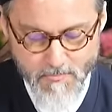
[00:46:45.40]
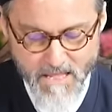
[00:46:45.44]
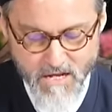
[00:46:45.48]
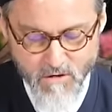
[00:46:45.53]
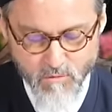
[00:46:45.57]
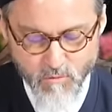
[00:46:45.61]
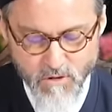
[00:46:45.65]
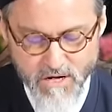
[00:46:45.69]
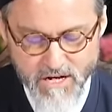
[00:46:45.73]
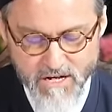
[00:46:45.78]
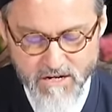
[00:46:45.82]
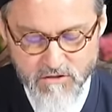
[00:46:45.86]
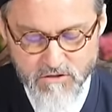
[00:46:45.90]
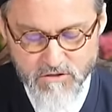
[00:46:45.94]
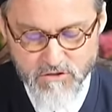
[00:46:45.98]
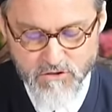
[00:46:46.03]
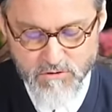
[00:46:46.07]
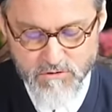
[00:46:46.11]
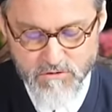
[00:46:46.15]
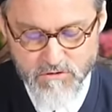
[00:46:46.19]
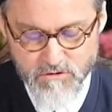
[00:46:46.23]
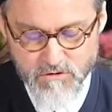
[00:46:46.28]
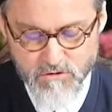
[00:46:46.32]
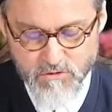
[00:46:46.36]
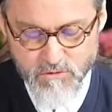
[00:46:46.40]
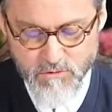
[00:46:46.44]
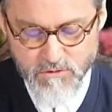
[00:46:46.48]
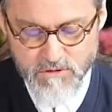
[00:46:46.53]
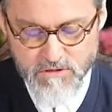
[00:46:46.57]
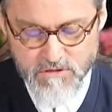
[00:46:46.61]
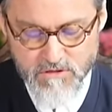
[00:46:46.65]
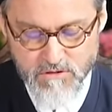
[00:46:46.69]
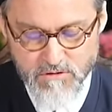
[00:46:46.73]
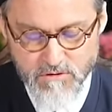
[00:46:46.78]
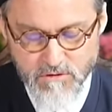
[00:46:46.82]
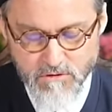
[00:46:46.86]
Why are certain
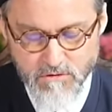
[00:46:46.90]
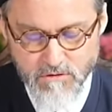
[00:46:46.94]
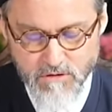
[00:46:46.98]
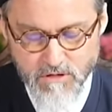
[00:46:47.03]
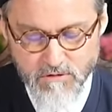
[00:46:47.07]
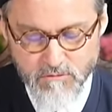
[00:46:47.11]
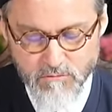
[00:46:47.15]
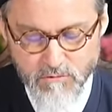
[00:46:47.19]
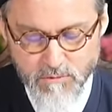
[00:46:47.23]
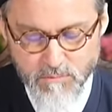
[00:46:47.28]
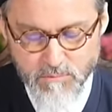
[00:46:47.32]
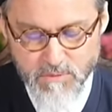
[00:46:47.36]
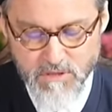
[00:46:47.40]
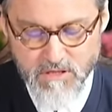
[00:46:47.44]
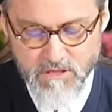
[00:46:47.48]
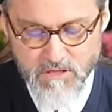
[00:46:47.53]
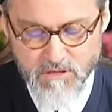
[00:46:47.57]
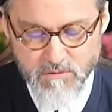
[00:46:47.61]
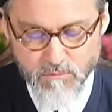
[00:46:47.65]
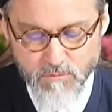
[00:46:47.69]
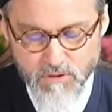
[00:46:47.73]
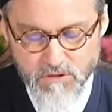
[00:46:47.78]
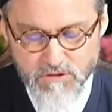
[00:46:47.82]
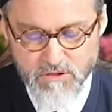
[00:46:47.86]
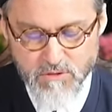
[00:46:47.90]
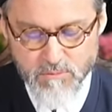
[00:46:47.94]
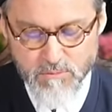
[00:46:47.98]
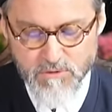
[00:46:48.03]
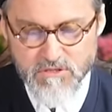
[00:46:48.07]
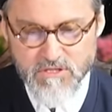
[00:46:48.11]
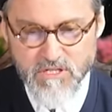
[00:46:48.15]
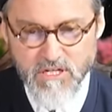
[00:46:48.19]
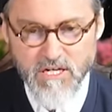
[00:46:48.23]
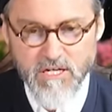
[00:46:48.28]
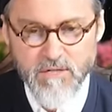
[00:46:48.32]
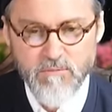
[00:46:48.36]
stories in the Quran repeated multiple
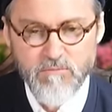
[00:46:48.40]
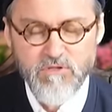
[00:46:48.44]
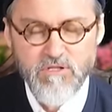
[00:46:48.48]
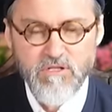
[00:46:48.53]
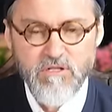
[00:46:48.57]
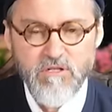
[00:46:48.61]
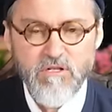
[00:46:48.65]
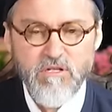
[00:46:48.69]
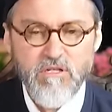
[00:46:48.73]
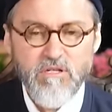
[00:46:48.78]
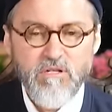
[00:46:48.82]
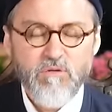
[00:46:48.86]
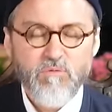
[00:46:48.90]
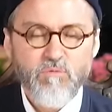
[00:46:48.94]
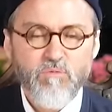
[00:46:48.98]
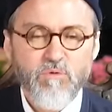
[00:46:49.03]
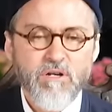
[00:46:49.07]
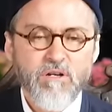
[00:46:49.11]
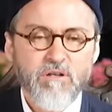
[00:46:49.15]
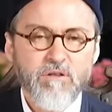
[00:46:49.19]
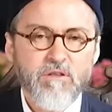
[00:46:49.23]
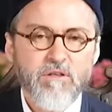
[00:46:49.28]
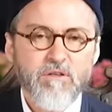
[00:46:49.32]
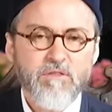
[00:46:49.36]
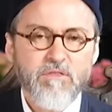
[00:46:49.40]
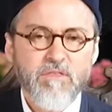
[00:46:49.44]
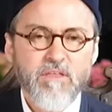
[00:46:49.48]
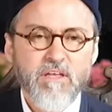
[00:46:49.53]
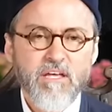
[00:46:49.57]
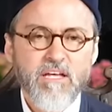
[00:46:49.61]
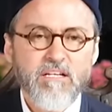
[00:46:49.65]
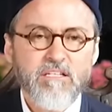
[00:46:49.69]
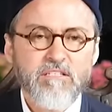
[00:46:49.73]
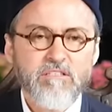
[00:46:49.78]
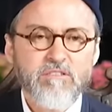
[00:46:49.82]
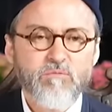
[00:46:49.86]
times? One of the
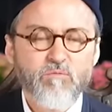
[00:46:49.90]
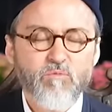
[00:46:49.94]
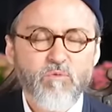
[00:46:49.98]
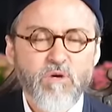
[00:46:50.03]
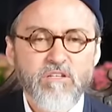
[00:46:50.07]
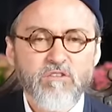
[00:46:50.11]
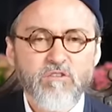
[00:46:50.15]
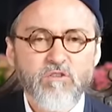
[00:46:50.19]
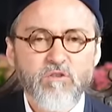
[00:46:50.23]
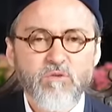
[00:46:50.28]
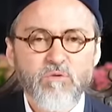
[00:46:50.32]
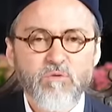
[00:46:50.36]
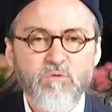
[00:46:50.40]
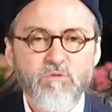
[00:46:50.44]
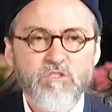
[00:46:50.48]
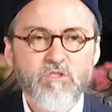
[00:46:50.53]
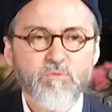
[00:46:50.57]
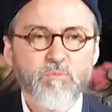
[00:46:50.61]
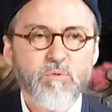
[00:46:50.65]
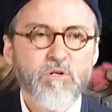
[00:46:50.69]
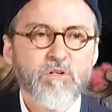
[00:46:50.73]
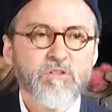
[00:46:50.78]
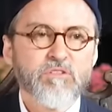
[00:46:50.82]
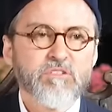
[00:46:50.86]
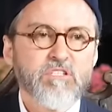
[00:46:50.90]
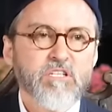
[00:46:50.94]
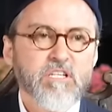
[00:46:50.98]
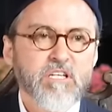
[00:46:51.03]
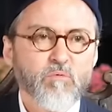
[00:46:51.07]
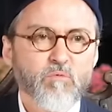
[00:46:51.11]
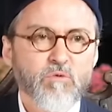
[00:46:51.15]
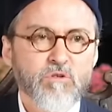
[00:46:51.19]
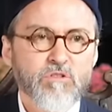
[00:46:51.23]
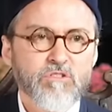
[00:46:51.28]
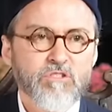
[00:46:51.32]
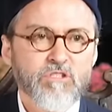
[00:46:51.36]
things when you
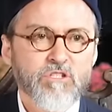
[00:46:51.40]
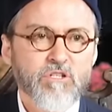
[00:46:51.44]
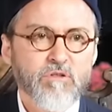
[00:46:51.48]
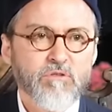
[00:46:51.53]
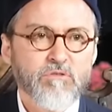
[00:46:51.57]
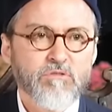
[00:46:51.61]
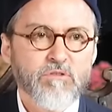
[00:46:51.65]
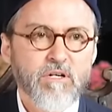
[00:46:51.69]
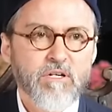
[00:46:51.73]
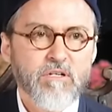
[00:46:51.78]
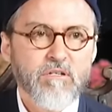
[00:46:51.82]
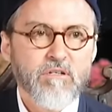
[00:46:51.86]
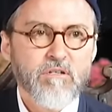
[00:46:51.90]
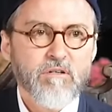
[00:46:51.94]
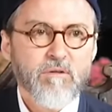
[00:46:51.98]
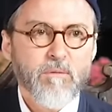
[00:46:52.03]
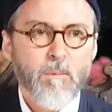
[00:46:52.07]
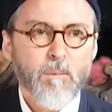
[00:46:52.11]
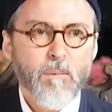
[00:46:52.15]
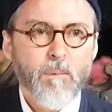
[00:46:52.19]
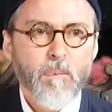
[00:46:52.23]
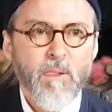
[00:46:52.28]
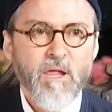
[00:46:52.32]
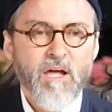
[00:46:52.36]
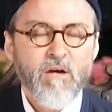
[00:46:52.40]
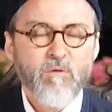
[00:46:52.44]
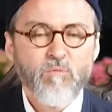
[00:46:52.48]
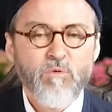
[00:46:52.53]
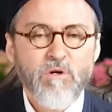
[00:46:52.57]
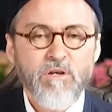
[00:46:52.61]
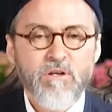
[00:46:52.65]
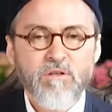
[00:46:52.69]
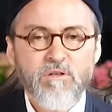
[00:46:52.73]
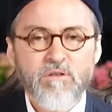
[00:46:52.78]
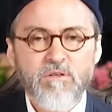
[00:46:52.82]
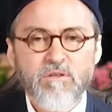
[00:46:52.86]
spiritually were children, and
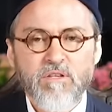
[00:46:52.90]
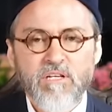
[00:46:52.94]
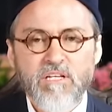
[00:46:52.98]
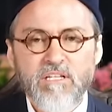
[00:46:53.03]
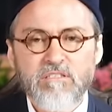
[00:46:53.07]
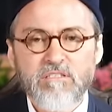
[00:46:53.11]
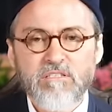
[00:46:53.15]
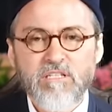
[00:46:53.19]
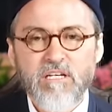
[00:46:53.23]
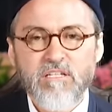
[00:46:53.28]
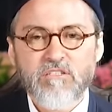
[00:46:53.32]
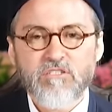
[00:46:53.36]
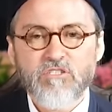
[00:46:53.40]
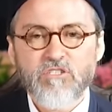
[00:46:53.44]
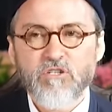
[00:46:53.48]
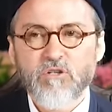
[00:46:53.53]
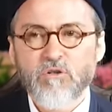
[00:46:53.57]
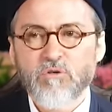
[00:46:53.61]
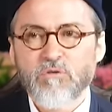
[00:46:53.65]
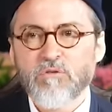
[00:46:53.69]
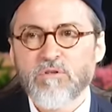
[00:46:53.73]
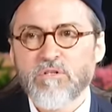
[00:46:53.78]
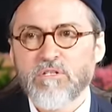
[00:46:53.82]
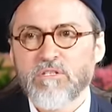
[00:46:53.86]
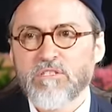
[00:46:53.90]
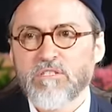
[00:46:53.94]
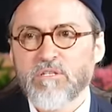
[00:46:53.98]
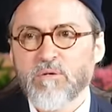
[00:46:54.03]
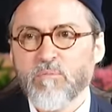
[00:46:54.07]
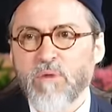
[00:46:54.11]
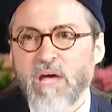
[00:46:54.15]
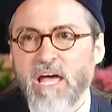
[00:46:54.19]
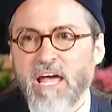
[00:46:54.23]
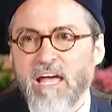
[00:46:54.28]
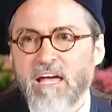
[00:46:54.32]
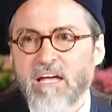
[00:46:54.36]
one of the things that children
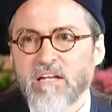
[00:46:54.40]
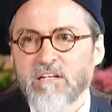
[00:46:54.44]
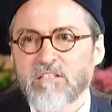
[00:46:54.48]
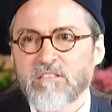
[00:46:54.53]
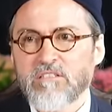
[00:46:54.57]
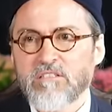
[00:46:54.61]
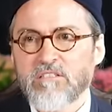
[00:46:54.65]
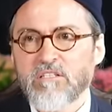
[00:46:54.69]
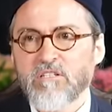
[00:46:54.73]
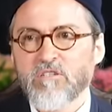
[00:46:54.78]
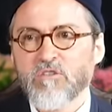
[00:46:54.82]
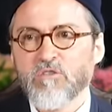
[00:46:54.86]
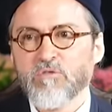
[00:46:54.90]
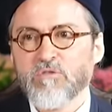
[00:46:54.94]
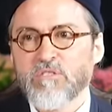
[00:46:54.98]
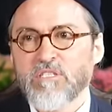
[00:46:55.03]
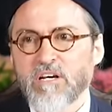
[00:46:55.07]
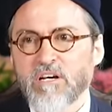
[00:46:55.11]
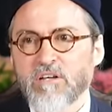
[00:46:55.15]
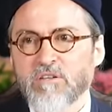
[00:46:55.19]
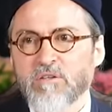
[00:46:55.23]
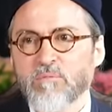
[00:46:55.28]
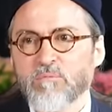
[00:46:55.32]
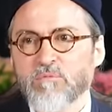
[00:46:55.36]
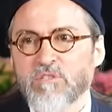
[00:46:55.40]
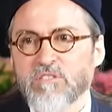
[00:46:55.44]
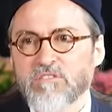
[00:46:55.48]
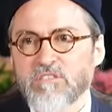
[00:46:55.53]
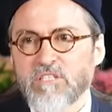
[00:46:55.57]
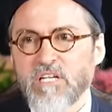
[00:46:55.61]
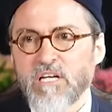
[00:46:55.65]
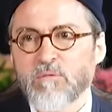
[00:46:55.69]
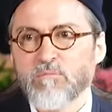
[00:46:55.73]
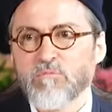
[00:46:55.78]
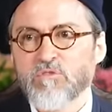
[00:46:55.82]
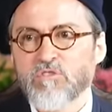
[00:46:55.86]
demand is that you tell them the
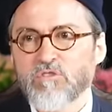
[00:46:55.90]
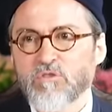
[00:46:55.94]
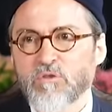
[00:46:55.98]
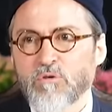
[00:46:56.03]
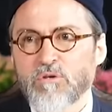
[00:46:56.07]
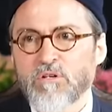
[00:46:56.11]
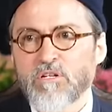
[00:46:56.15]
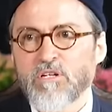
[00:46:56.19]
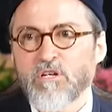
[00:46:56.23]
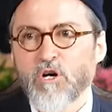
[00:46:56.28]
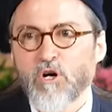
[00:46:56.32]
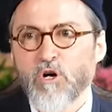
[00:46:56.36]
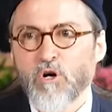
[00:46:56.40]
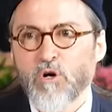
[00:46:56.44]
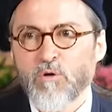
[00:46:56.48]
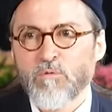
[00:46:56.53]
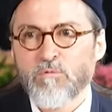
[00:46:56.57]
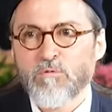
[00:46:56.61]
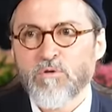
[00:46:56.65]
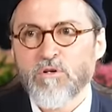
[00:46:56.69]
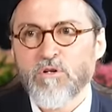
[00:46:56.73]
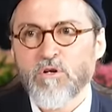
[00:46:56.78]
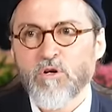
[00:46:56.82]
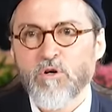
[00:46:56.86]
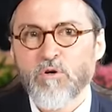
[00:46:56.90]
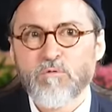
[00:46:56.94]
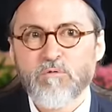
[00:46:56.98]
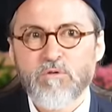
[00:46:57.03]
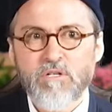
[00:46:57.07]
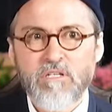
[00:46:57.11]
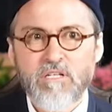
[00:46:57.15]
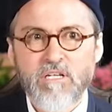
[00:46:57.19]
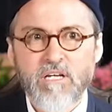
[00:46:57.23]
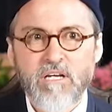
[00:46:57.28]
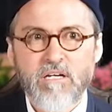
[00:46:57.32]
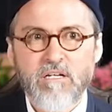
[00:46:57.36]
same story over and over
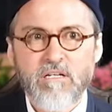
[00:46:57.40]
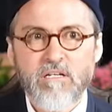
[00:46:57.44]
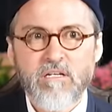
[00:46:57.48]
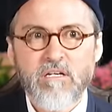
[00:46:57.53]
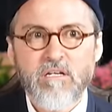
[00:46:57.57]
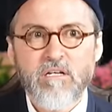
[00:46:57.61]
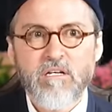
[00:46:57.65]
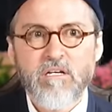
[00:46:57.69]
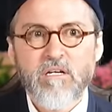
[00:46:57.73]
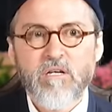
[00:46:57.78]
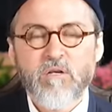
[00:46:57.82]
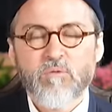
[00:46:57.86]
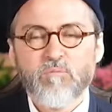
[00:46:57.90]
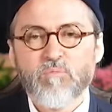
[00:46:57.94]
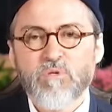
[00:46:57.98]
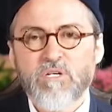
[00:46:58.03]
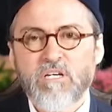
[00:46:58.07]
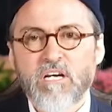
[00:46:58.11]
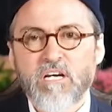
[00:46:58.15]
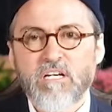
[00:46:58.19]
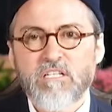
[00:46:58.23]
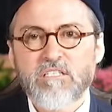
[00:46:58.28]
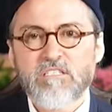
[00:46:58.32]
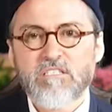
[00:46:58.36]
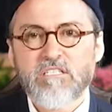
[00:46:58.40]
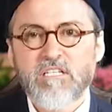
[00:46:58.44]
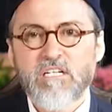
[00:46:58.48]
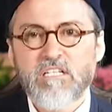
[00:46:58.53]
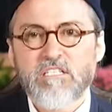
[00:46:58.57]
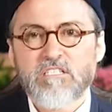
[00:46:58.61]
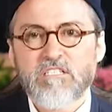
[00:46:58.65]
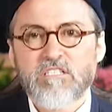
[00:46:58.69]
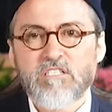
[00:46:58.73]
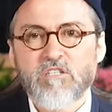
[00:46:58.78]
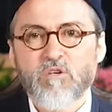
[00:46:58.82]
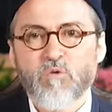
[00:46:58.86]
again, because
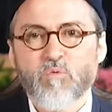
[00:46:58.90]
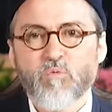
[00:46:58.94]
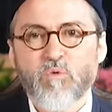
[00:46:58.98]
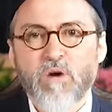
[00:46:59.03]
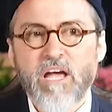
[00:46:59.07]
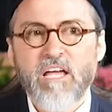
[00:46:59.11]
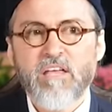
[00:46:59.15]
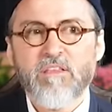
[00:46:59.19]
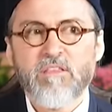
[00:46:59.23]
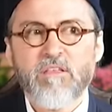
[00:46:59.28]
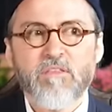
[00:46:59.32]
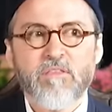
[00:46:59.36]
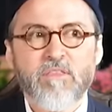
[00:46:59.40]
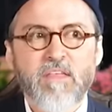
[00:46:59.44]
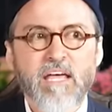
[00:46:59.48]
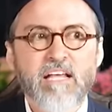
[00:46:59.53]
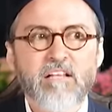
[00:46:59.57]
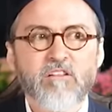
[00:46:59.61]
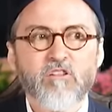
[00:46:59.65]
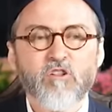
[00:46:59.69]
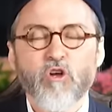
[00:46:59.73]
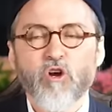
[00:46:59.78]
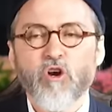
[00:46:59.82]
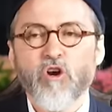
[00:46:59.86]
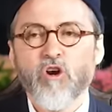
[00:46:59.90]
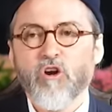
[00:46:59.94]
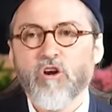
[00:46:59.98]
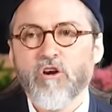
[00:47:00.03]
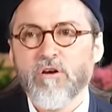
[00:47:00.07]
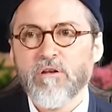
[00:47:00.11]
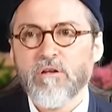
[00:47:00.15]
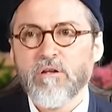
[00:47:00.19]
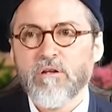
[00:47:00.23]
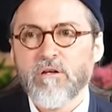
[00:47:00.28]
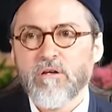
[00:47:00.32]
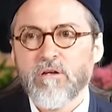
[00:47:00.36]
it's the way that they
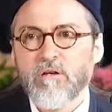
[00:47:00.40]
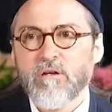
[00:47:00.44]
learn.